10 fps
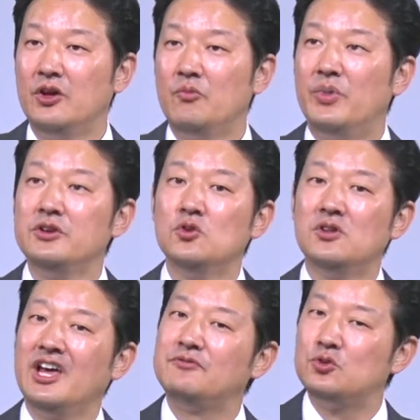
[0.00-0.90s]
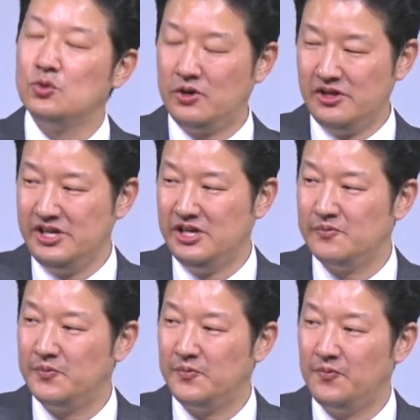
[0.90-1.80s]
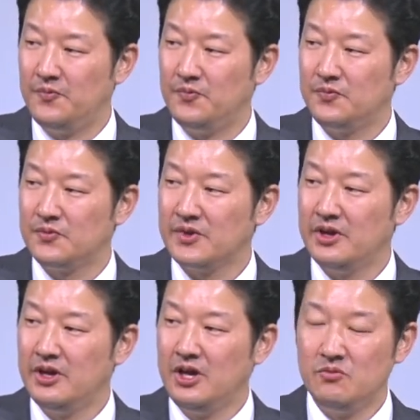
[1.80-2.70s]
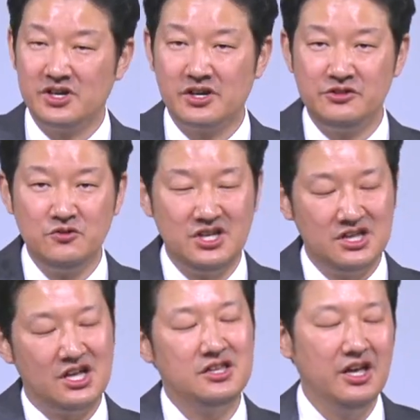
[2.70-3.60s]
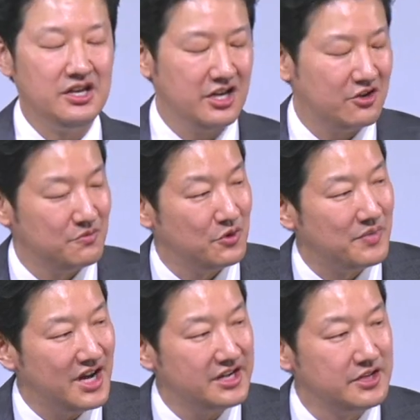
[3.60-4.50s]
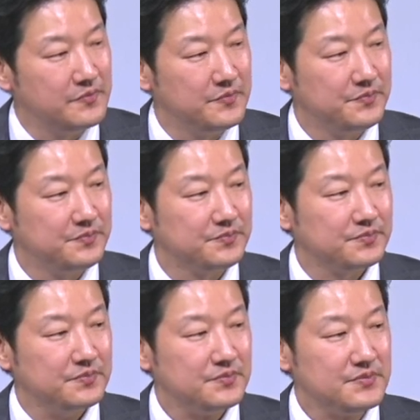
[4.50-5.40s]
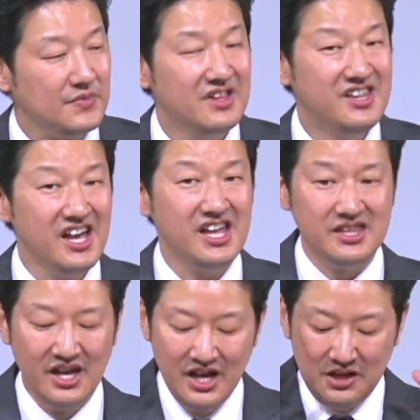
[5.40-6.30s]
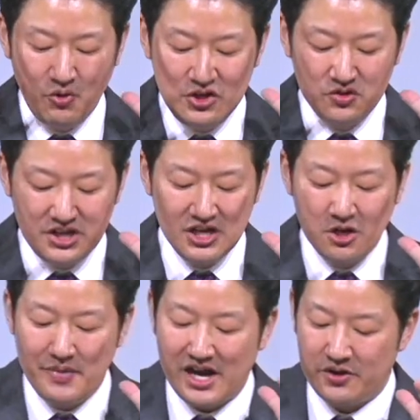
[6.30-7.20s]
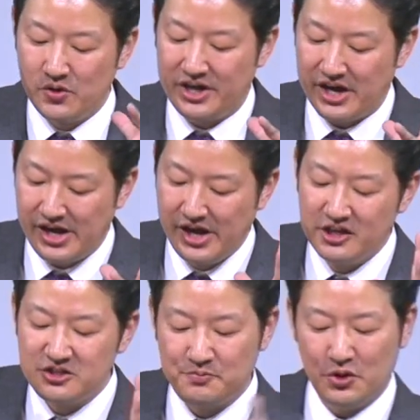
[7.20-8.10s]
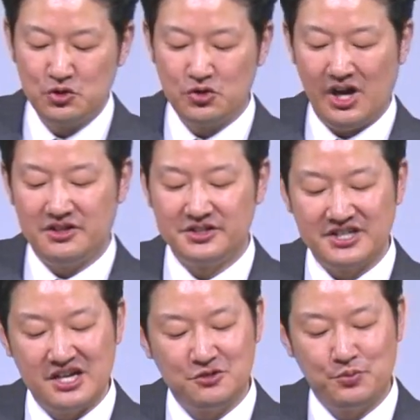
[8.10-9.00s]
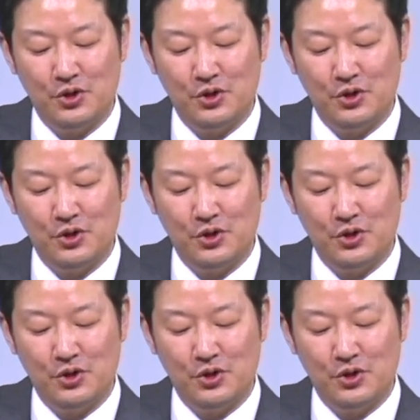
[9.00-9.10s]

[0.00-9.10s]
But you left too early because you did not take care of your body. Then, when you think about, okay, spiritual exercise